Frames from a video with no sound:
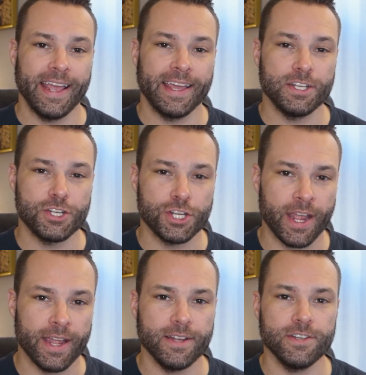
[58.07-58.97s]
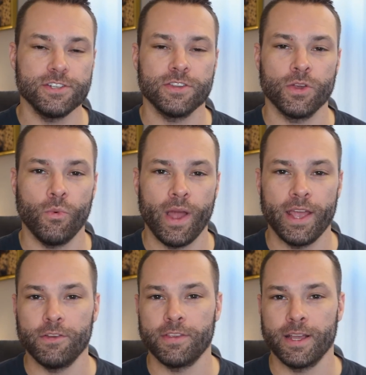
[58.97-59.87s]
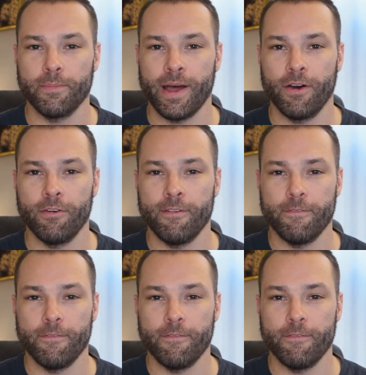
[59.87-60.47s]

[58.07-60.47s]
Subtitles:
can change the way you think about